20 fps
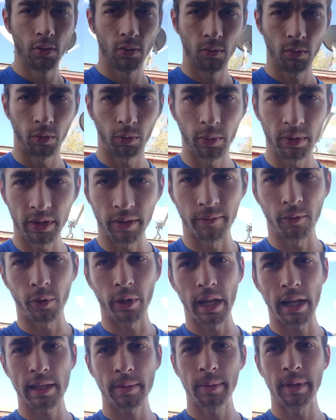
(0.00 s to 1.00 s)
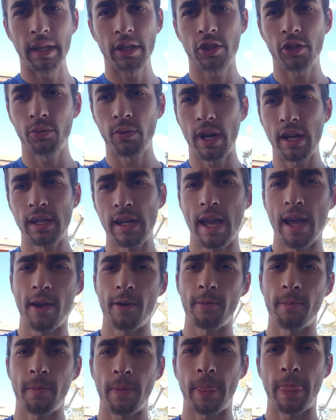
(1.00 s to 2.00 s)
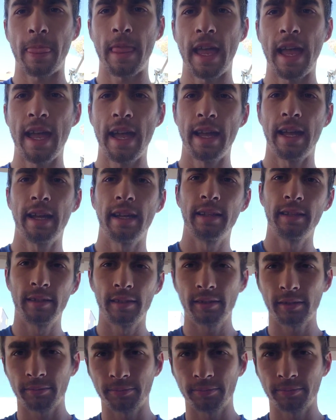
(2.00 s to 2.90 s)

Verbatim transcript: We're with the Ford Expedition right now, and